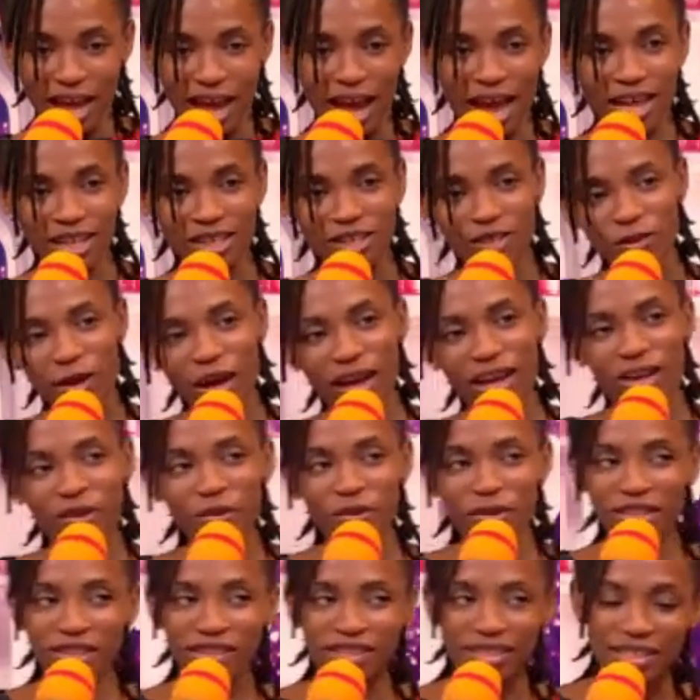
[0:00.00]
And so I go
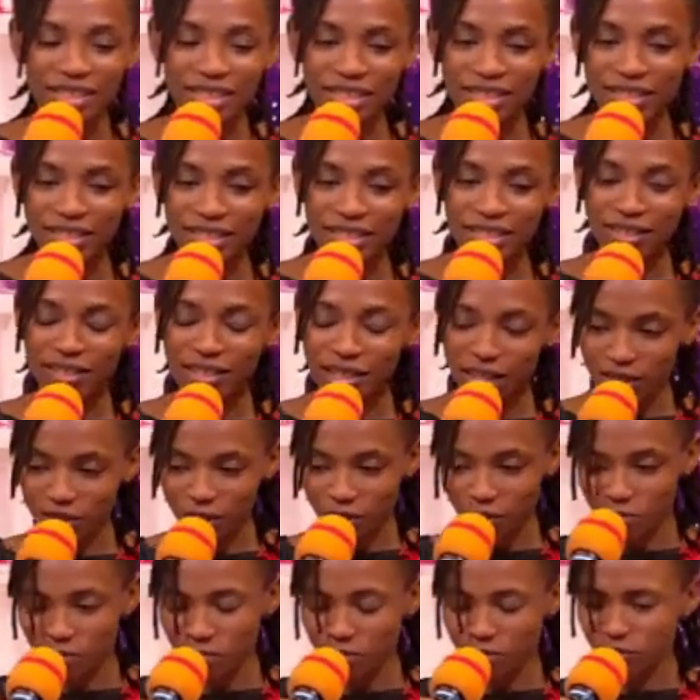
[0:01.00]
into this state
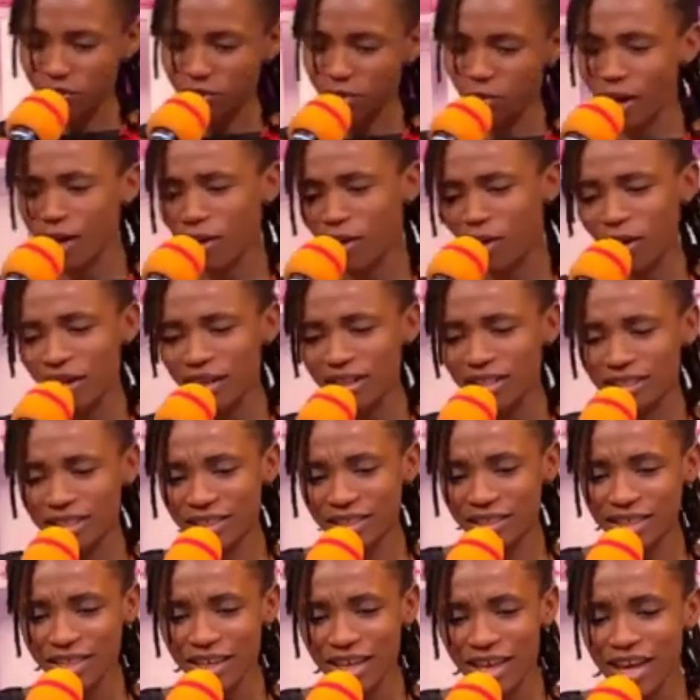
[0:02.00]
of, do I call
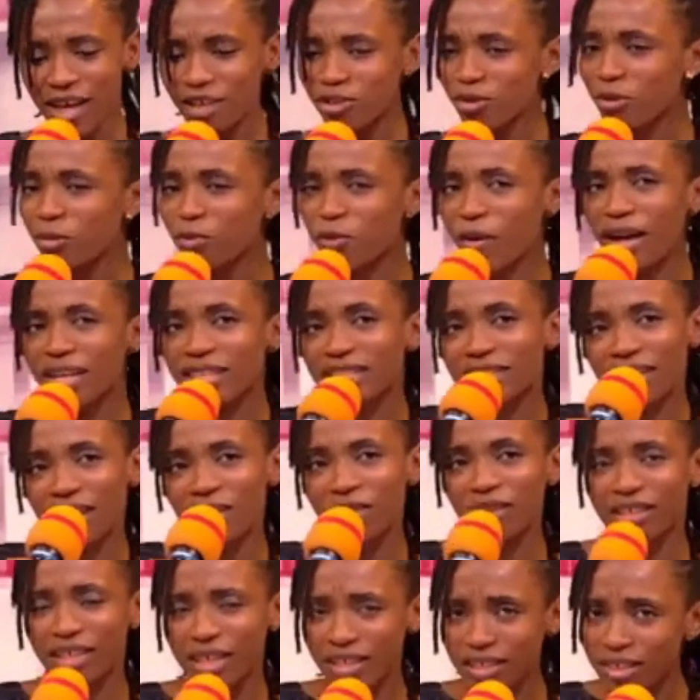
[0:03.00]
it? So people are
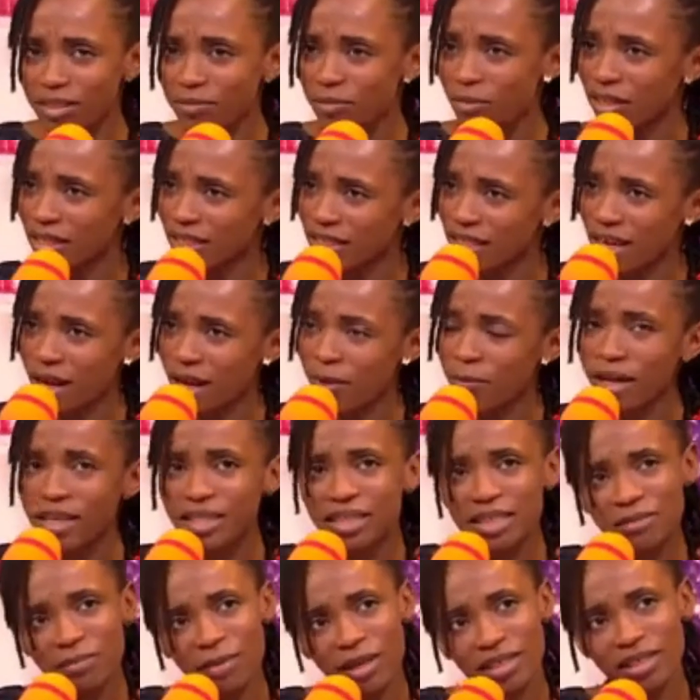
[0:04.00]
sharing testimonies and I'm
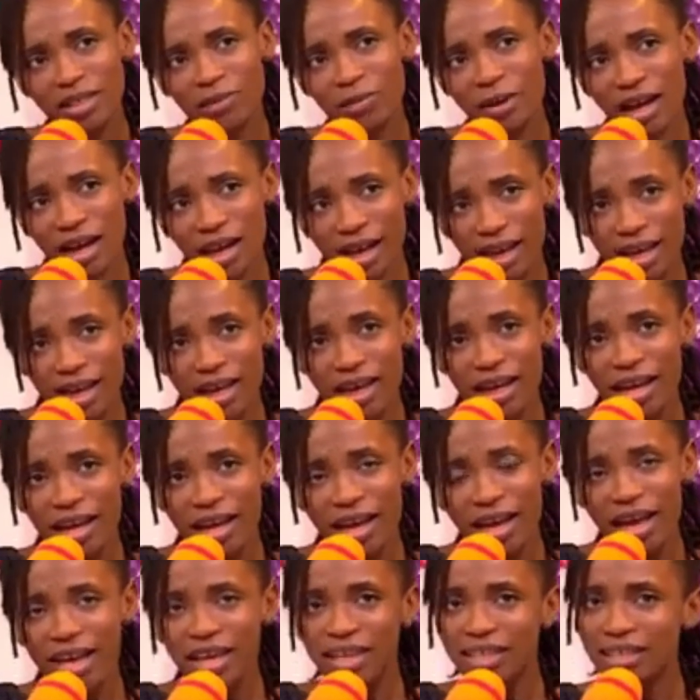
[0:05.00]
asking myself,
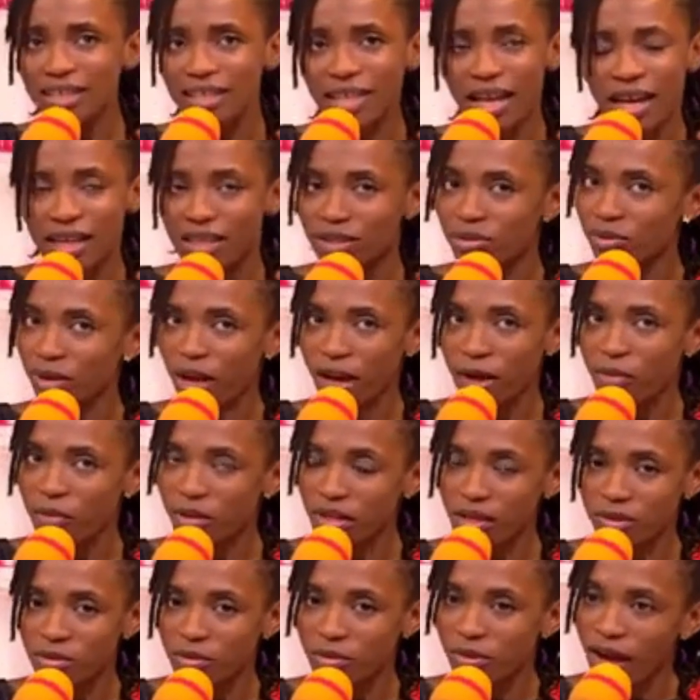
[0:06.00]
is it that I
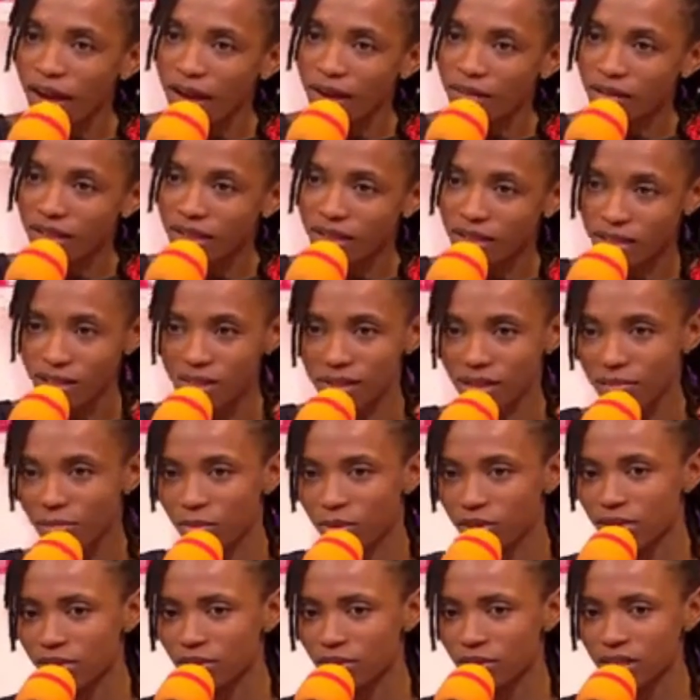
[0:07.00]
really don't have a
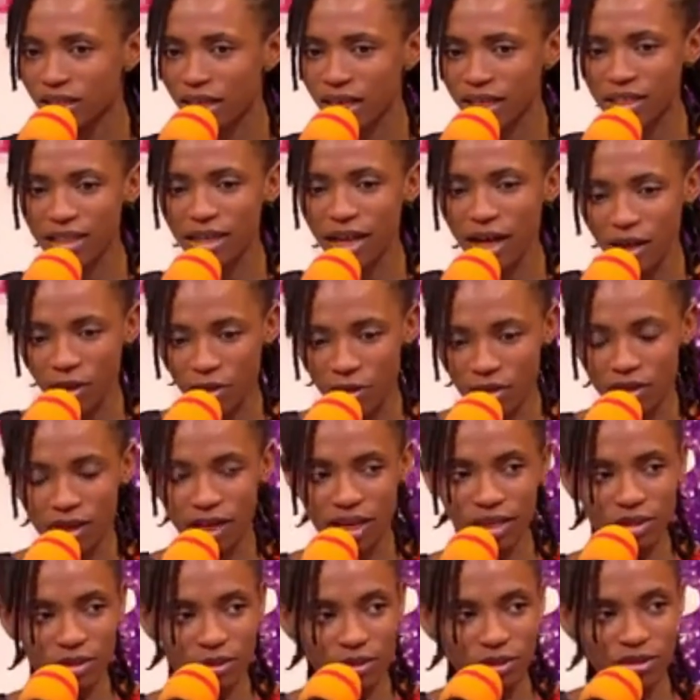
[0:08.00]
testimony to share? Is it that God
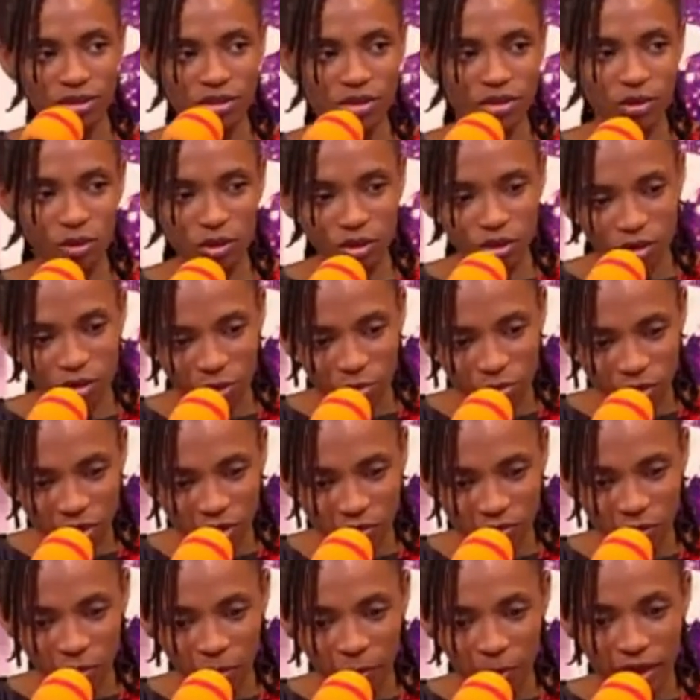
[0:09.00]
has not done
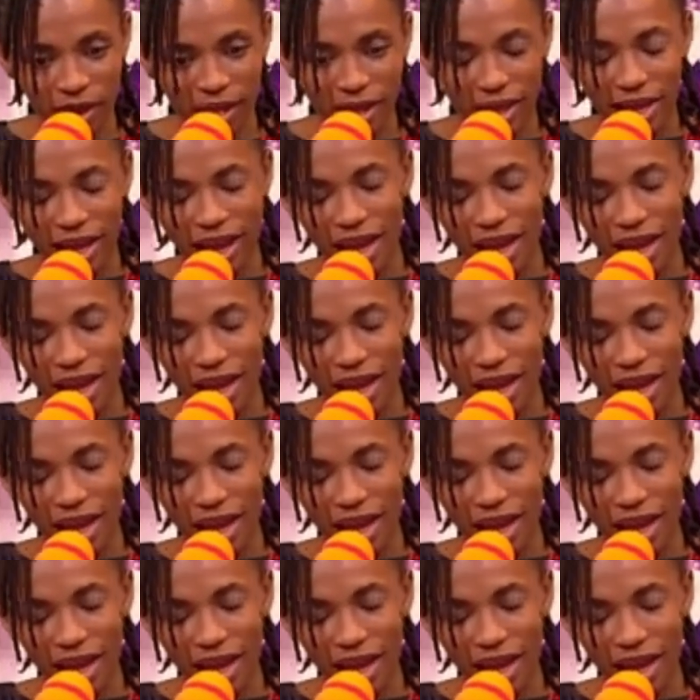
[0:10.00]
something for me?